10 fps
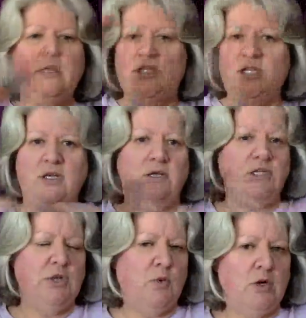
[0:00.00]

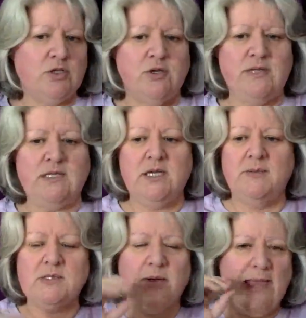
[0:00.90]
genealogy work during that time.
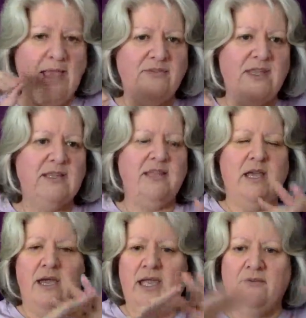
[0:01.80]
So I have that in there.
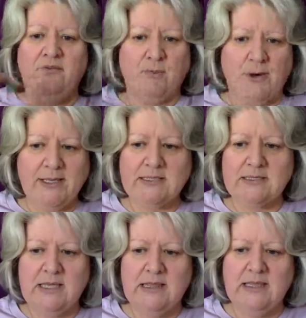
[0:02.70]
I have the breaks
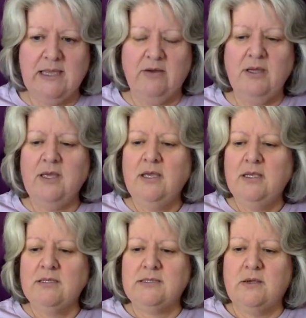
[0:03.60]
in there.
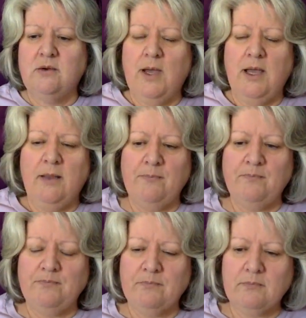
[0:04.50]
So
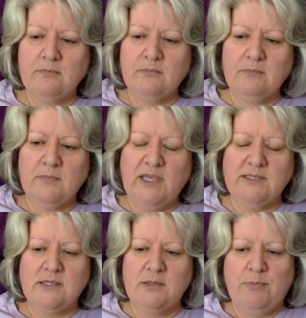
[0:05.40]

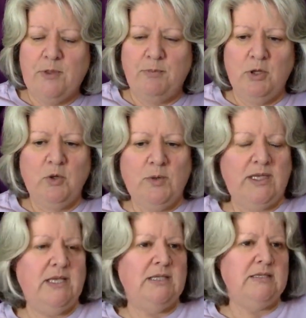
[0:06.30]
so the blue
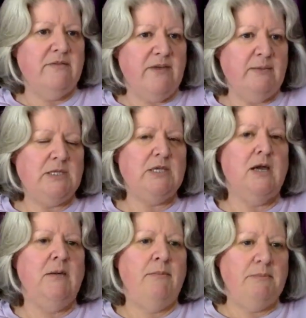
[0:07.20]
is family
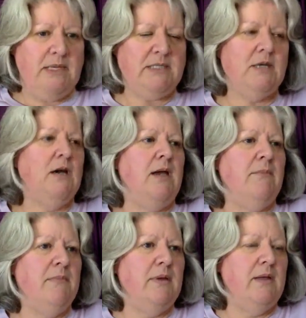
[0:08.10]
time, me
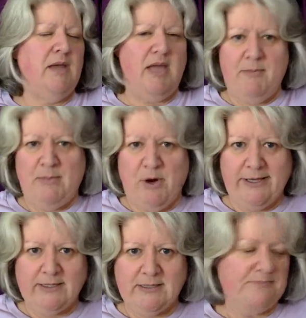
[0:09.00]
time, and my
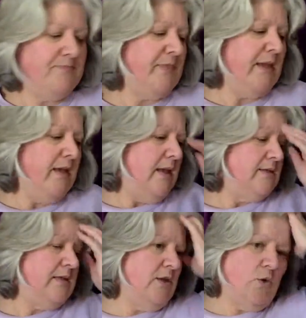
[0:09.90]
breaks.
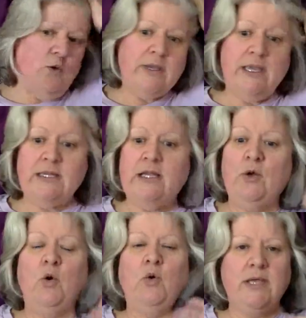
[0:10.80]
So they all get it
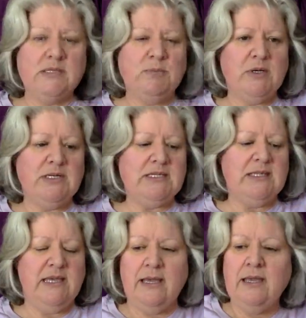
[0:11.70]
all gets put into
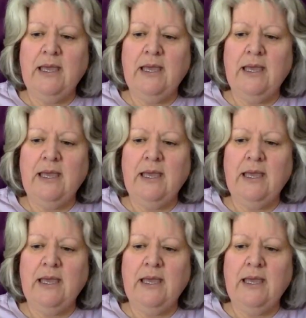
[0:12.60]
there.